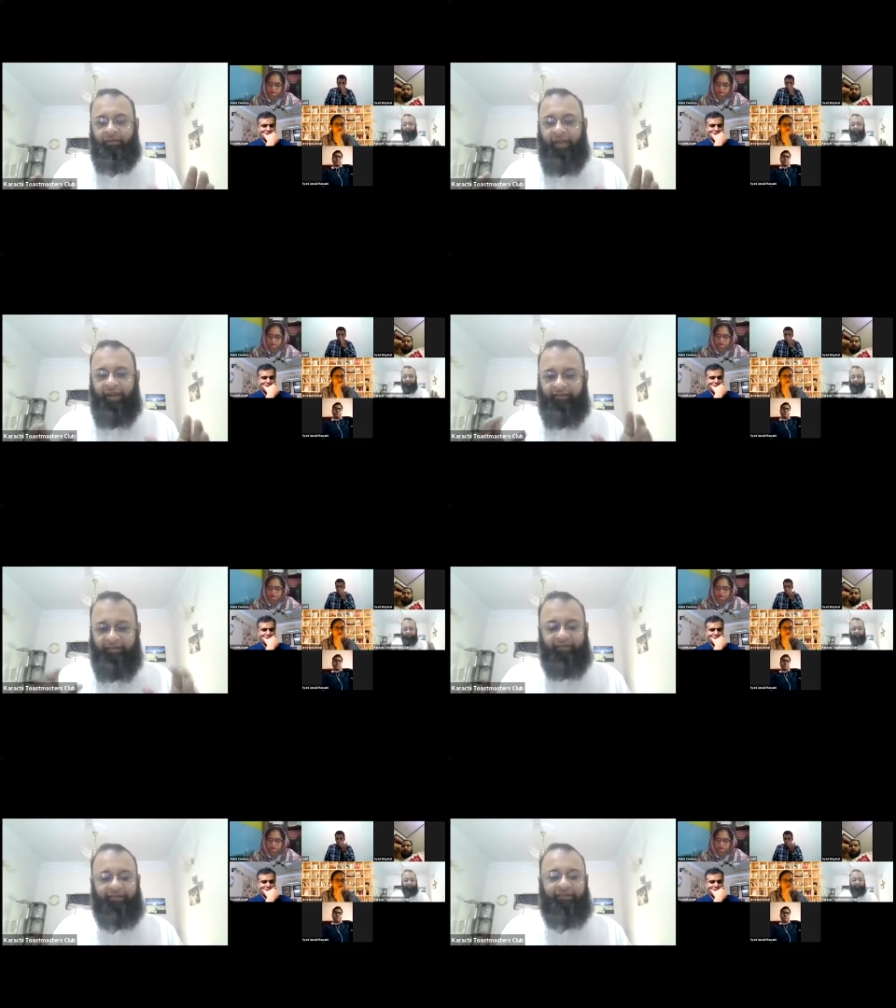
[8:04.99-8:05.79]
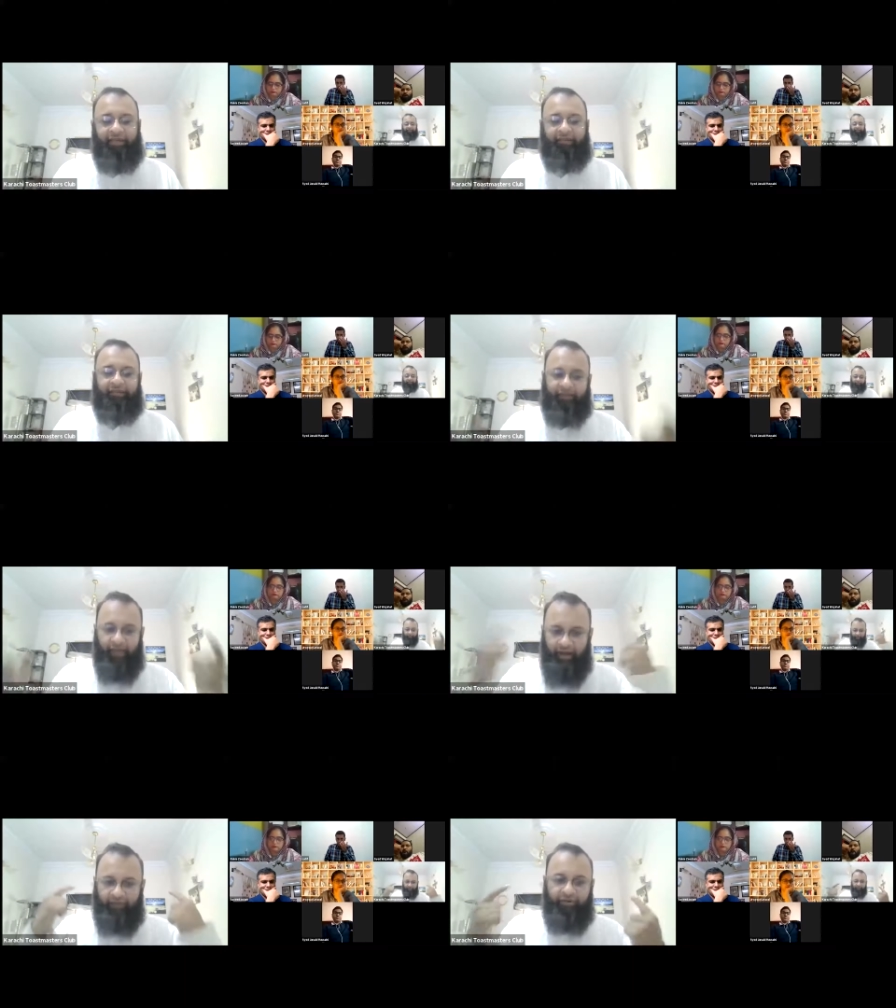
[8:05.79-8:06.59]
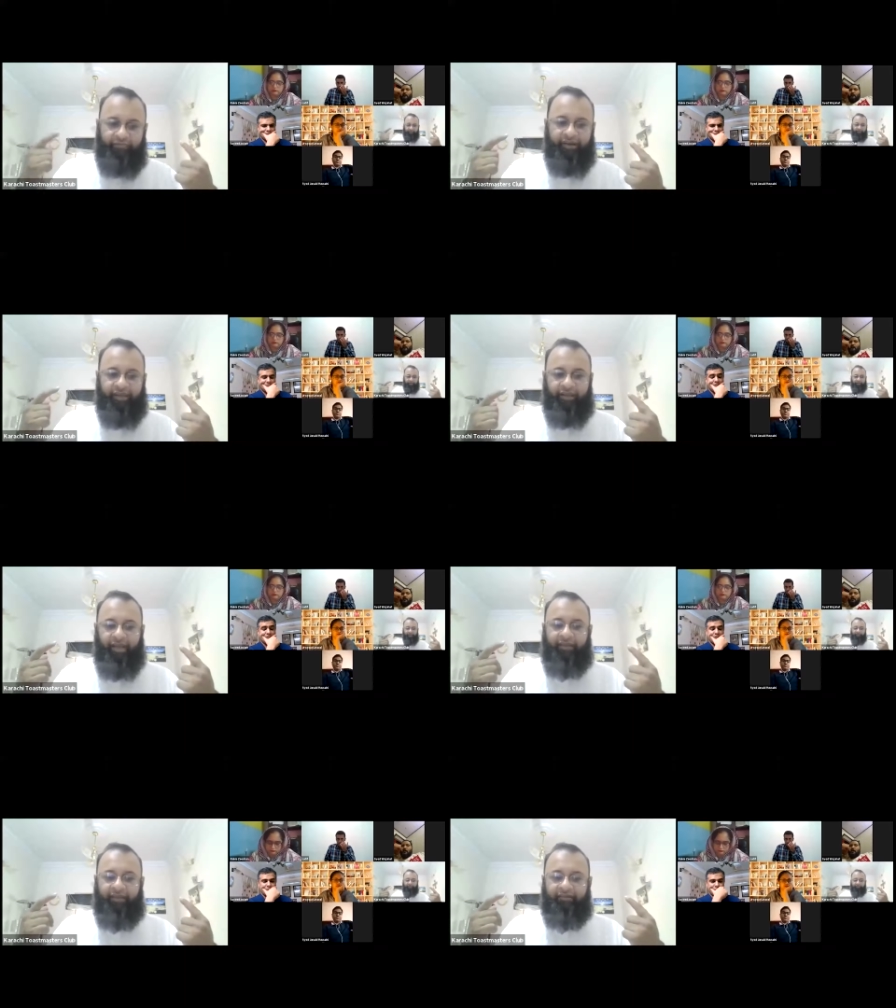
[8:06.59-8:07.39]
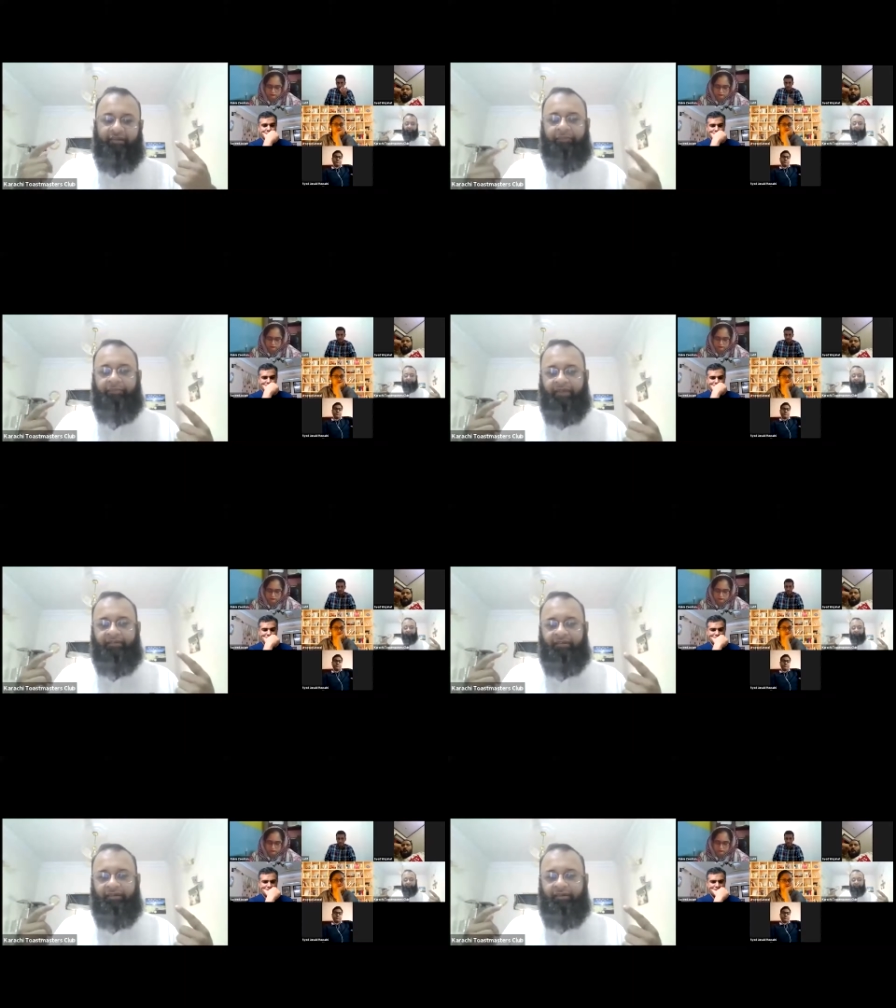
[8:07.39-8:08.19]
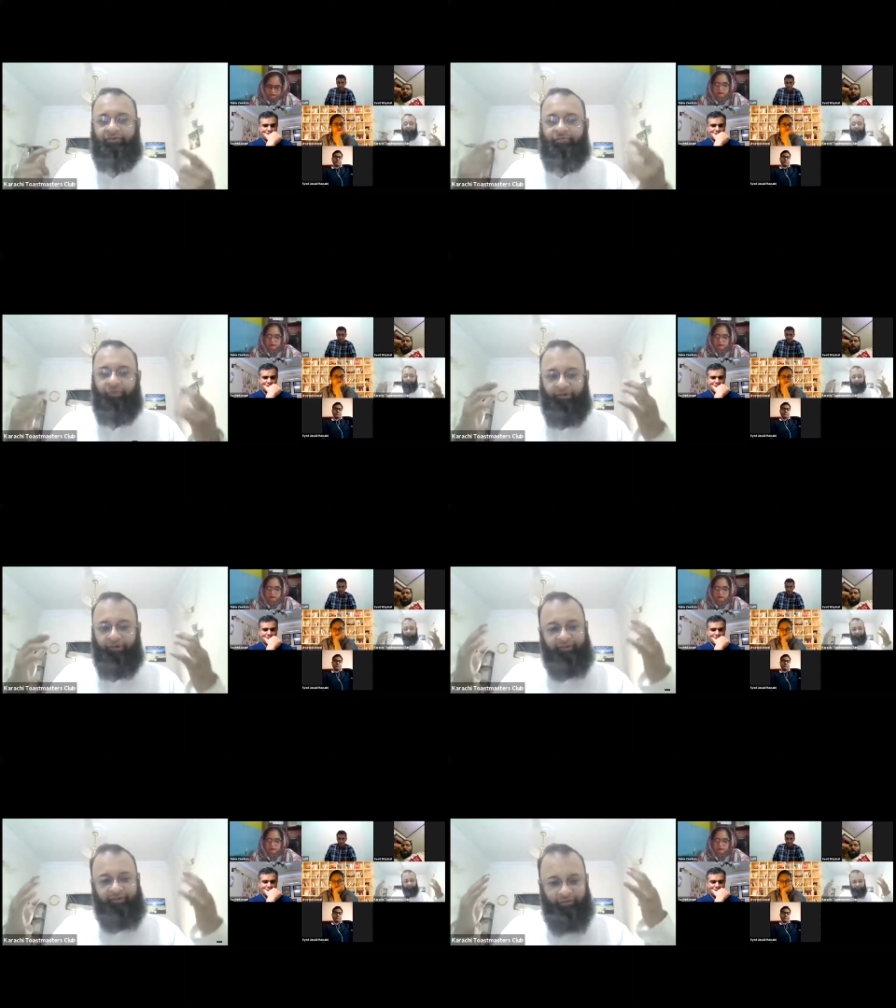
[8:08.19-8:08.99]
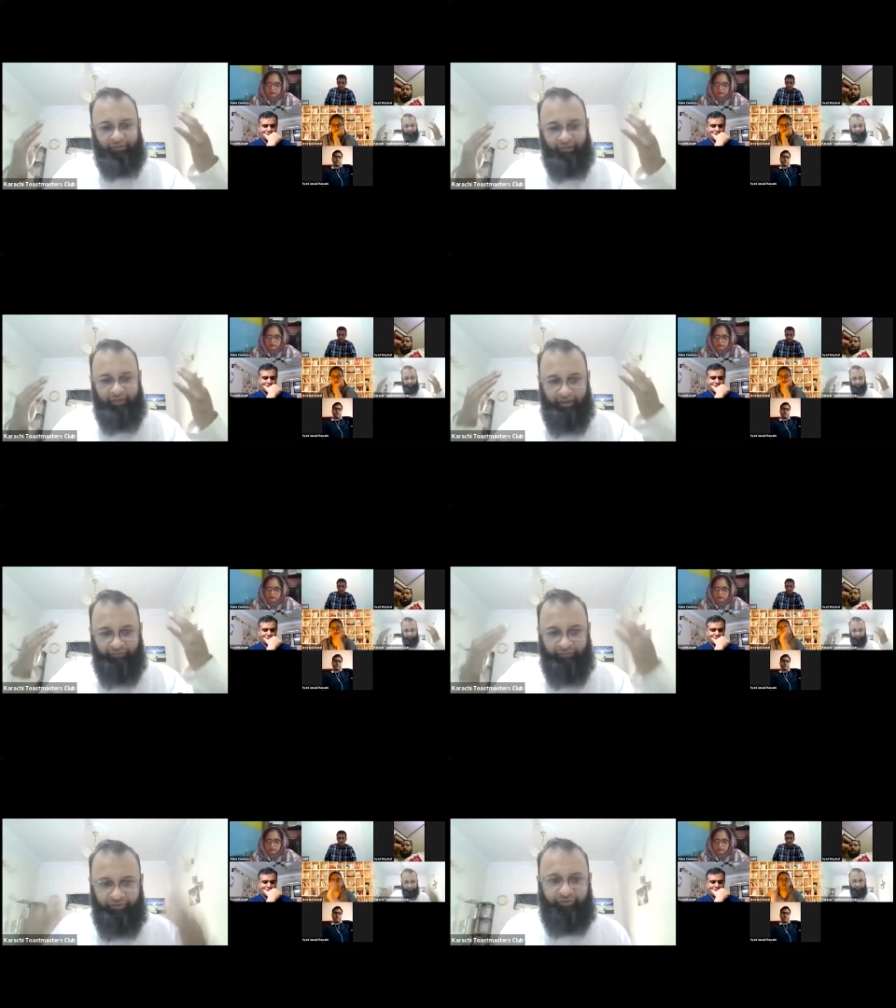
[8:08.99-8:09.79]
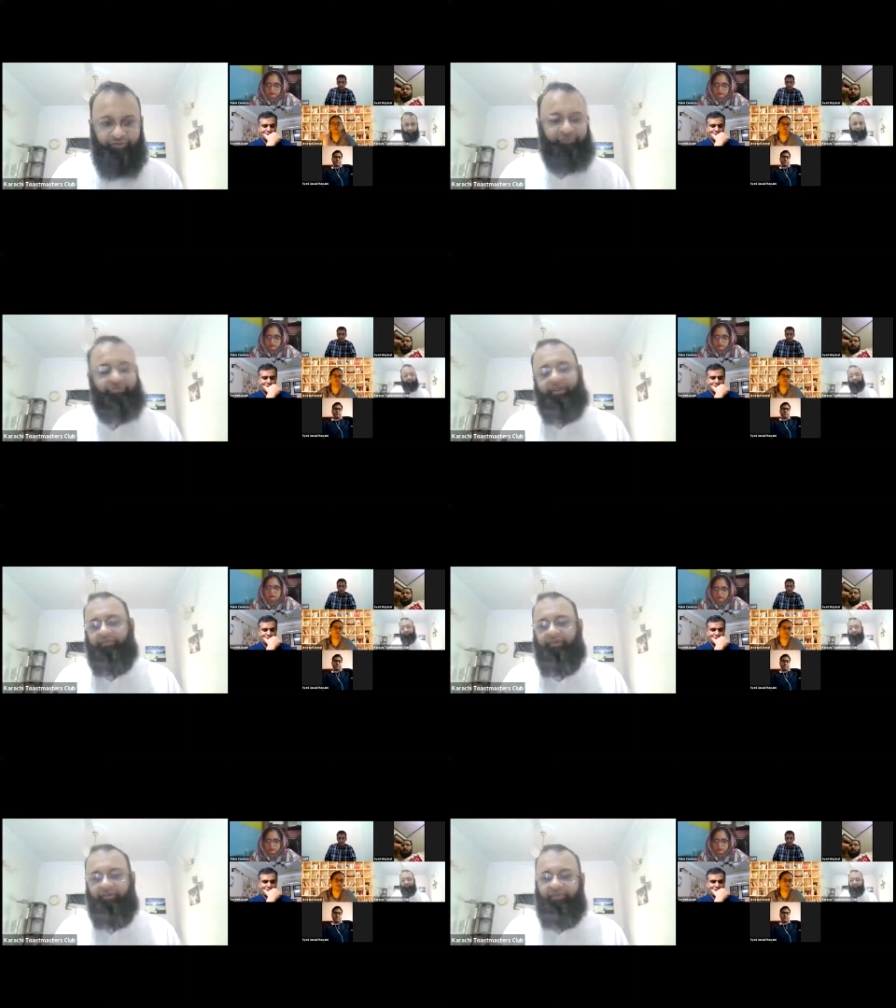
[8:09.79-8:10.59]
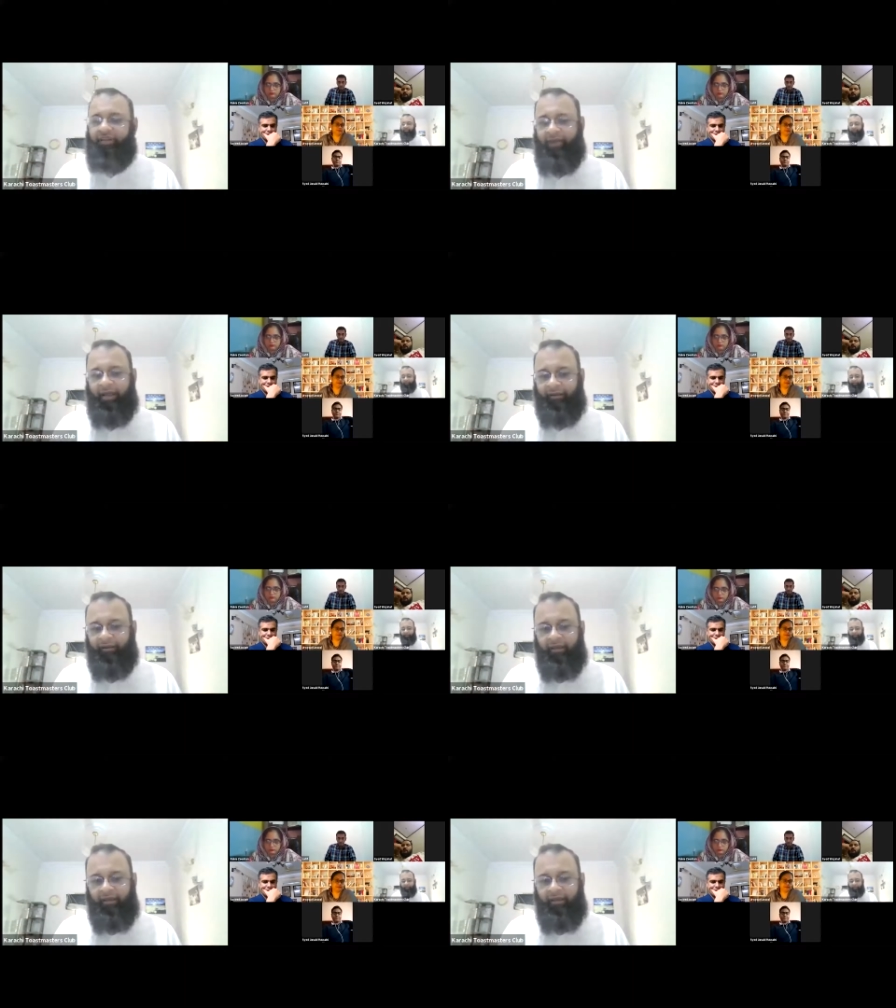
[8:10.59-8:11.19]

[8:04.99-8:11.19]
That's just saying that our brain has the capacity to process only a few streams of feedback.